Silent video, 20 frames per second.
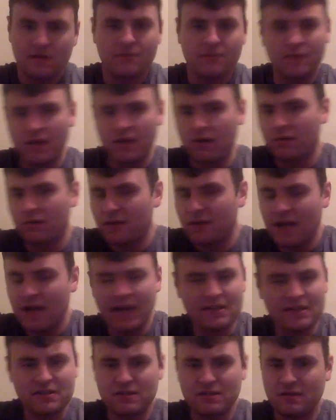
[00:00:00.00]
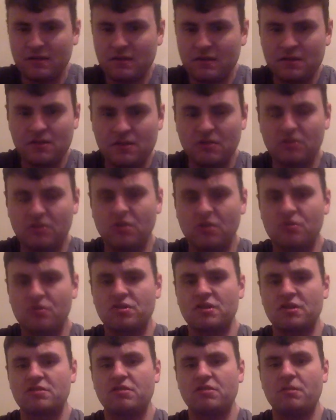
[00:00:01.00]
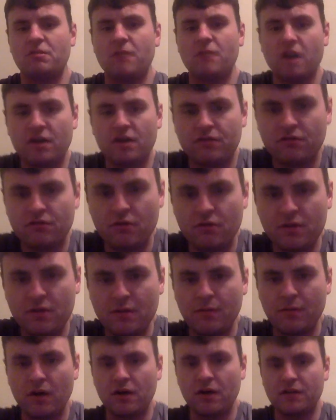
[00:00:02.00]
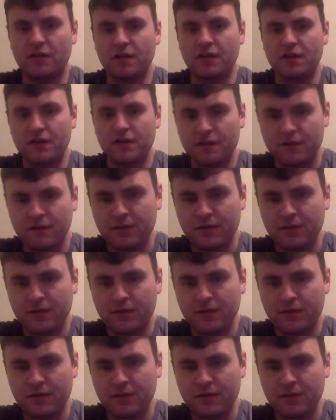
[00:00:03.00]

I still don't trust Lamar throwing the ball here.